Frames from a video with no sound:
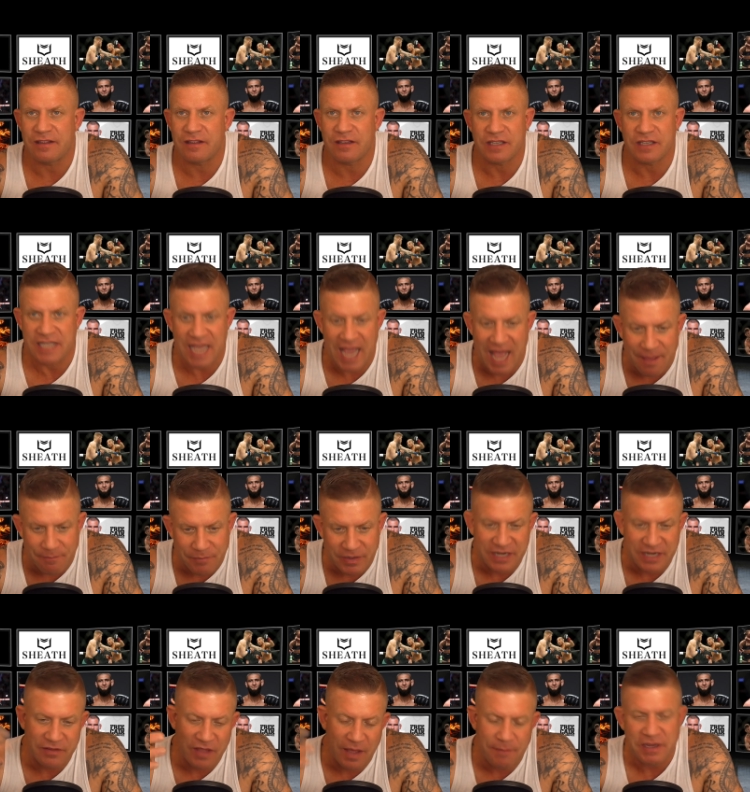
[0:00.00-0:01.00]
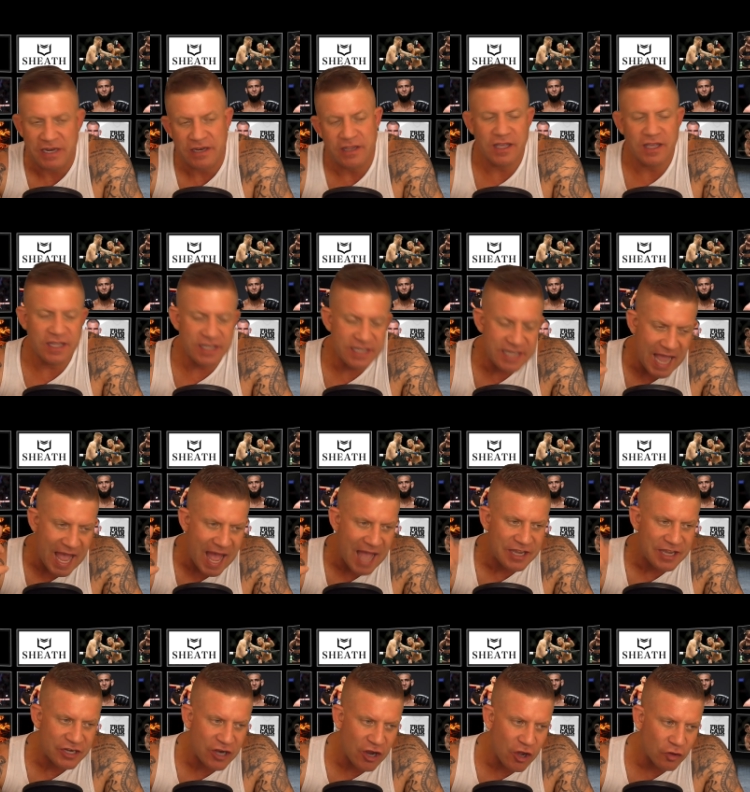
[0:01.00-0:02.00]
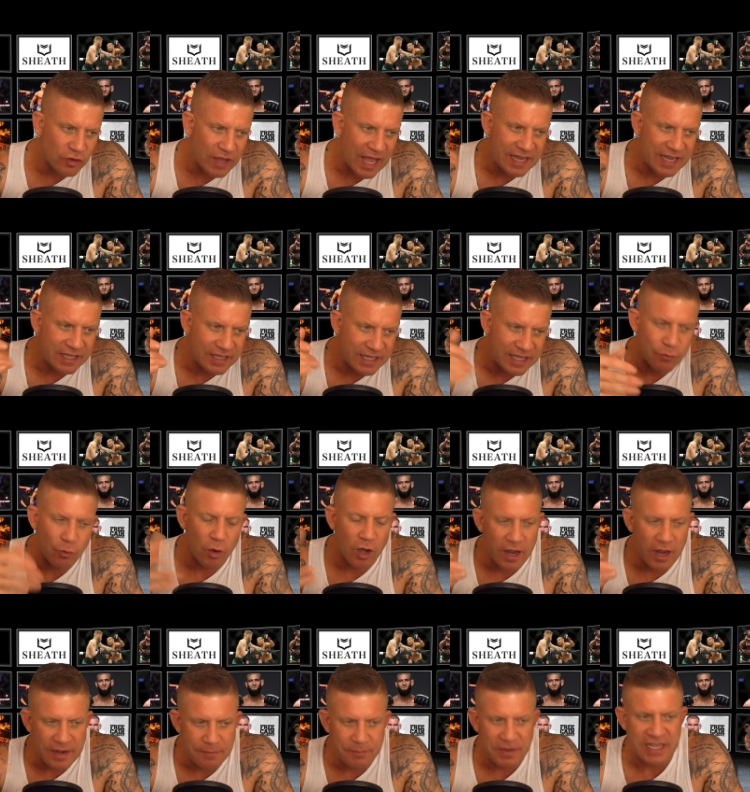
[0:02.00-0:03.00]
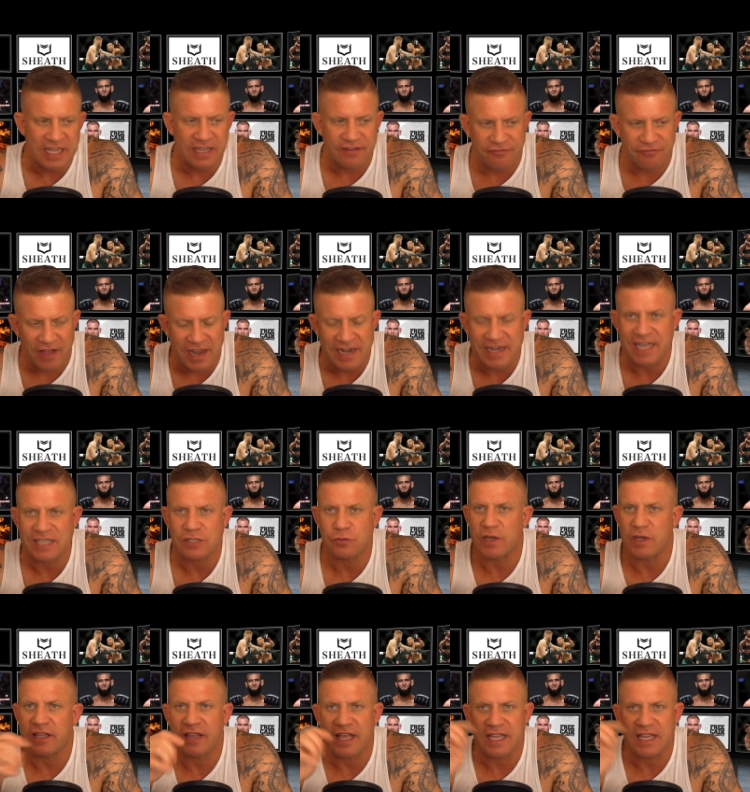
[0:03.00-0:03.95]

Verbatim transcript: yeah, but I mean, yeah, you know, like he won, but he could fight next week.